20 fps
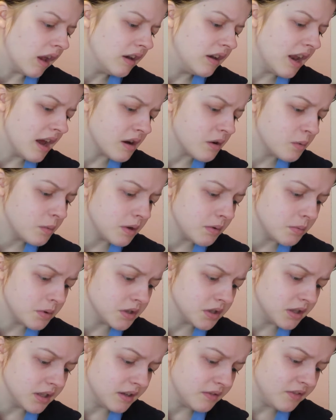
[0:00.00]
Now we
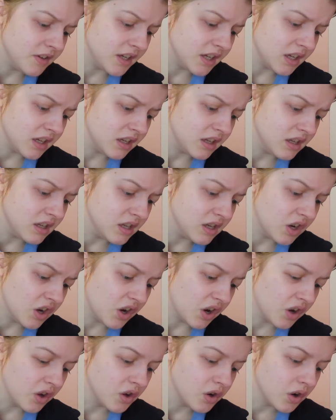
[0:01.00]
were living in
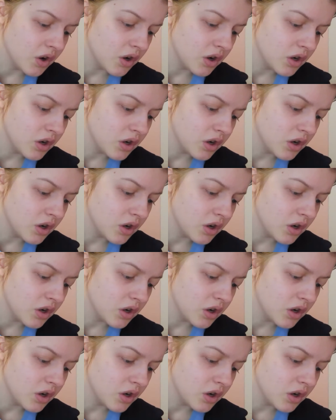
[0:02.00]
a